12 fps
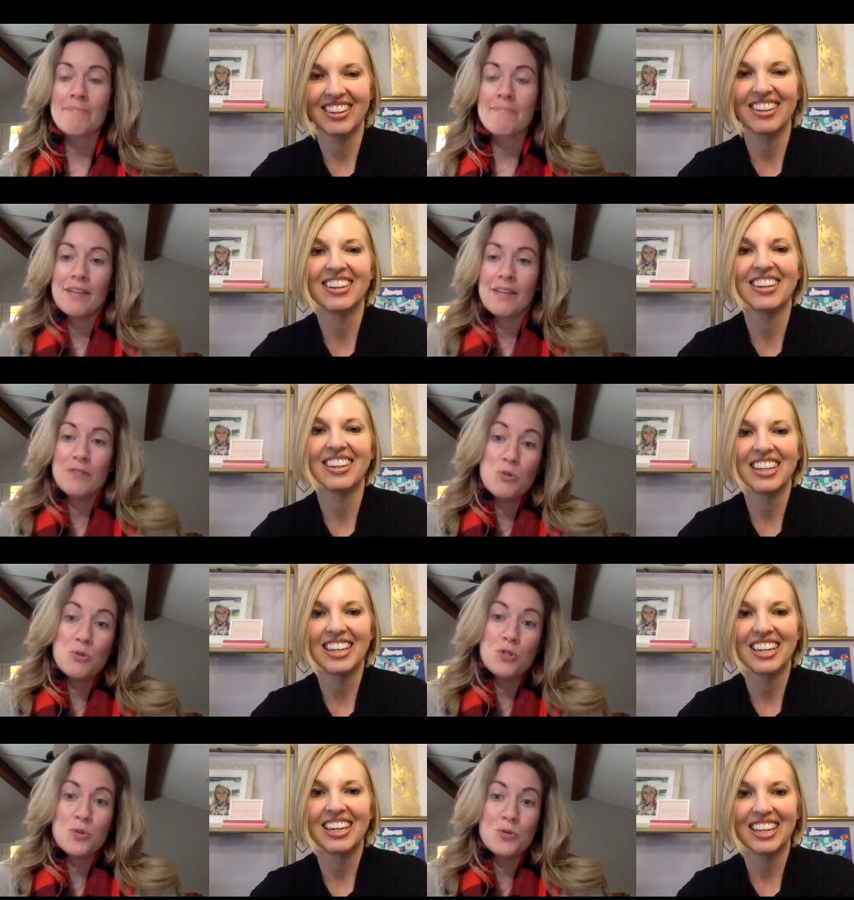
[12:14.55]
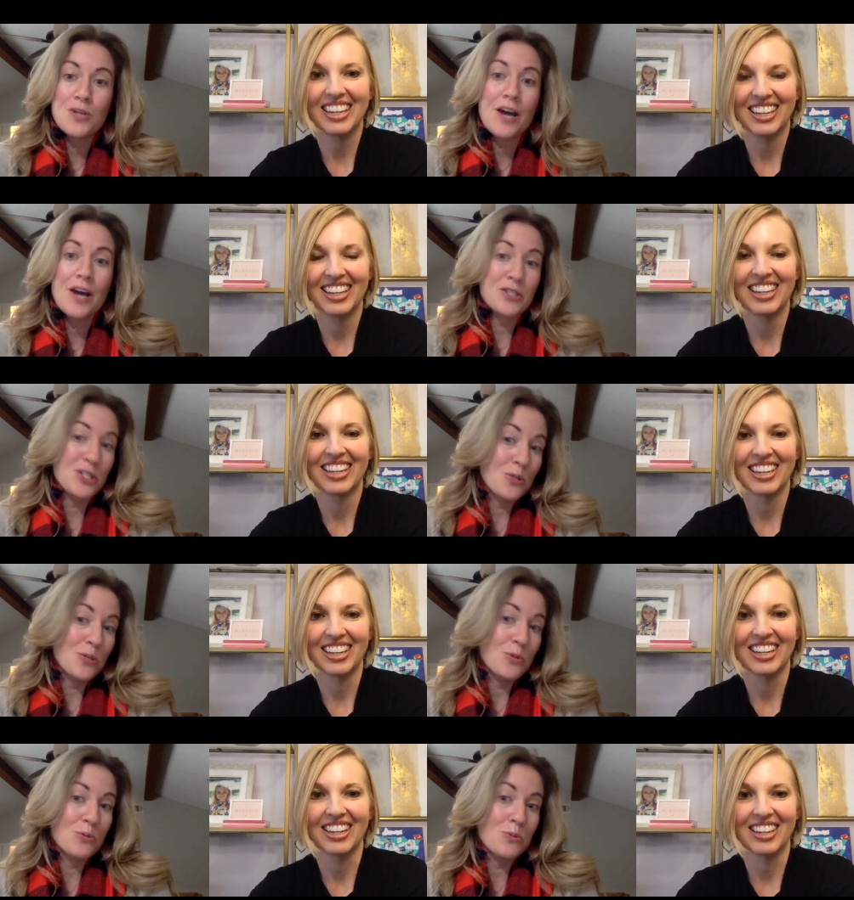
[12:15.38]
Speaker 1: if you choose not to
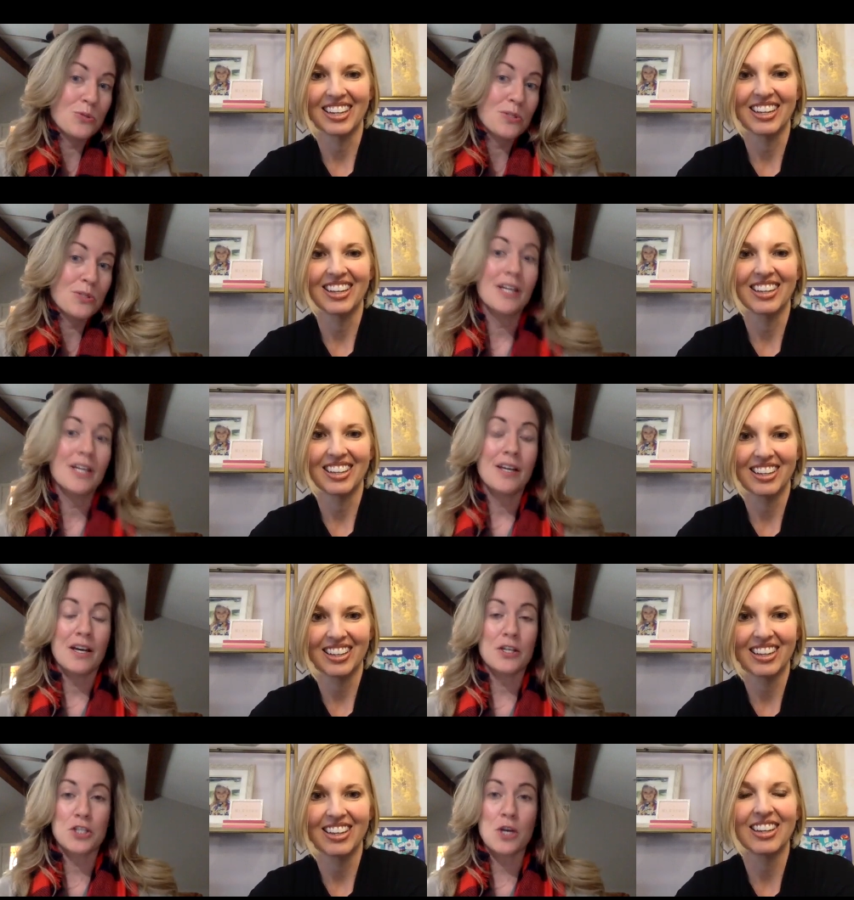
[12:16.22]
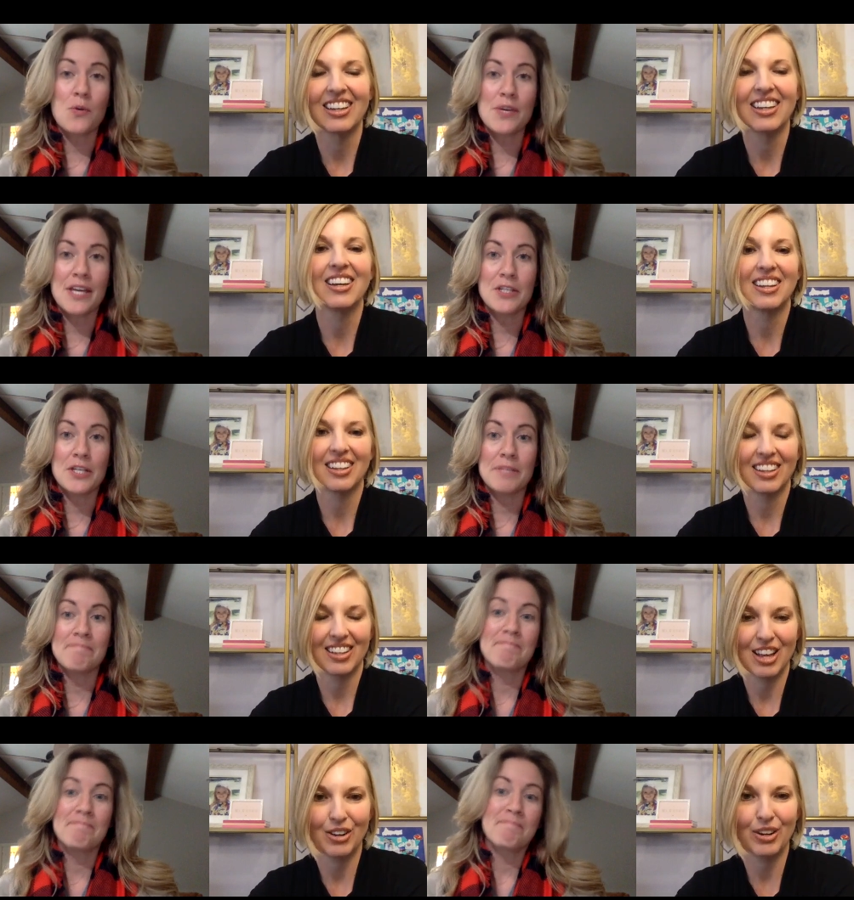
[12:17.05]
use a showing
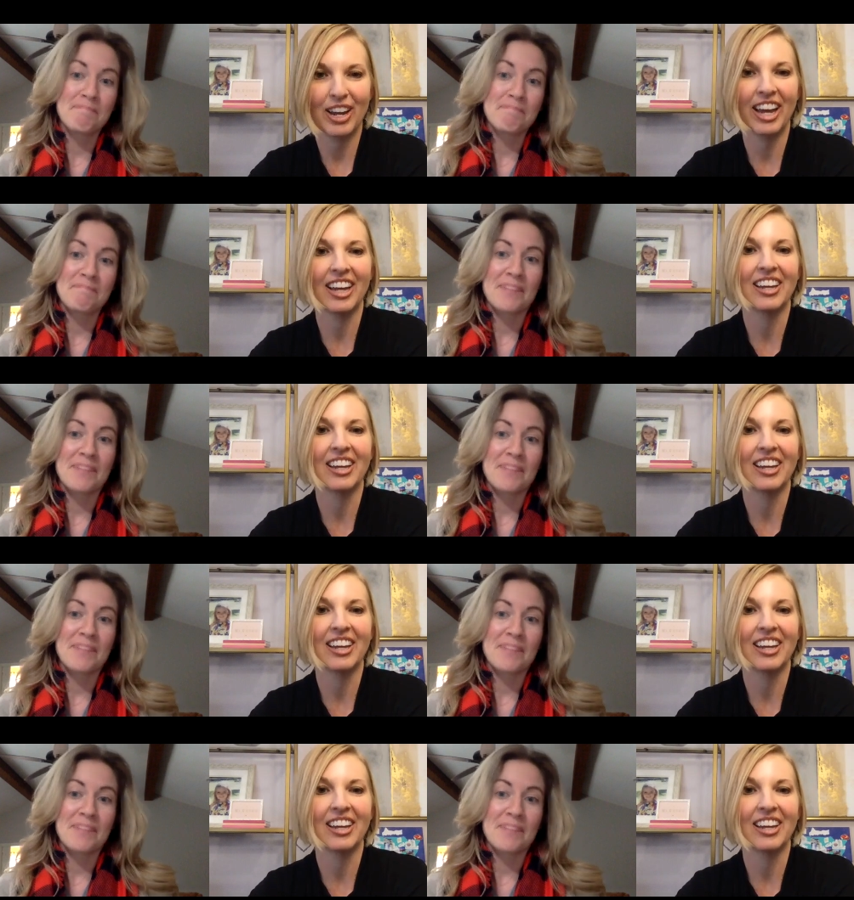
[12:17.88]
agent, okay.